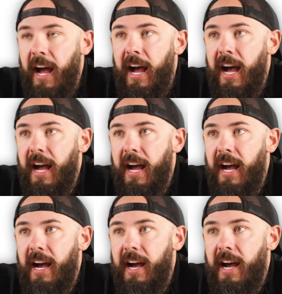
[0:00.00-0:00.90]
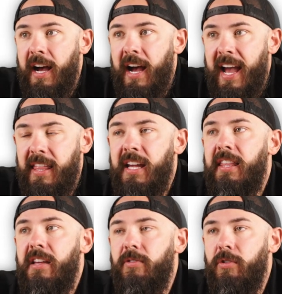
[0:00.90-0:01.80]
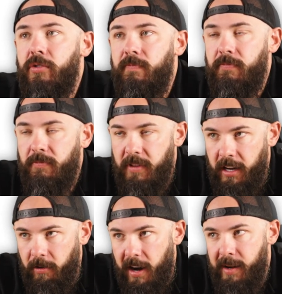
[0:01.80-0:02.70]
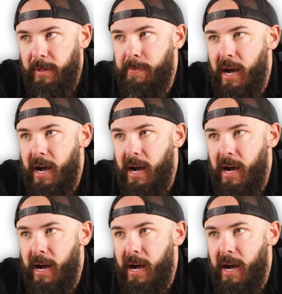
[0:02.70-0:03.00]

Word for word: I think these are incredibly